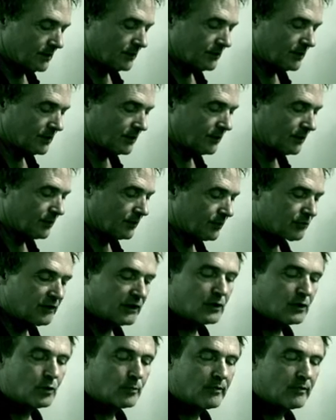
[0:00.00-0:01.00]
So the
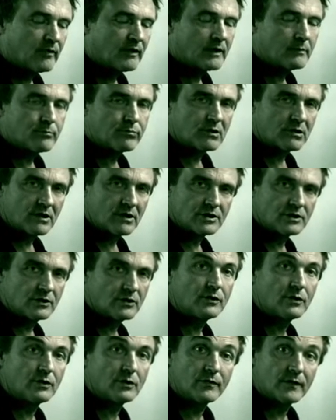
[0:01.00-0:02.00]
3-chord progression is
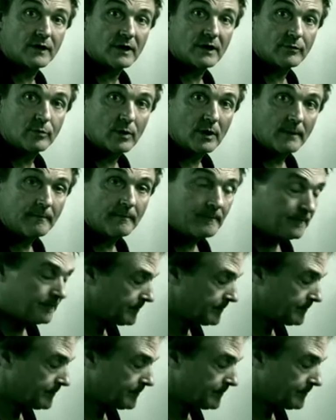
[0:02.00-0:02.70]
2-5-1.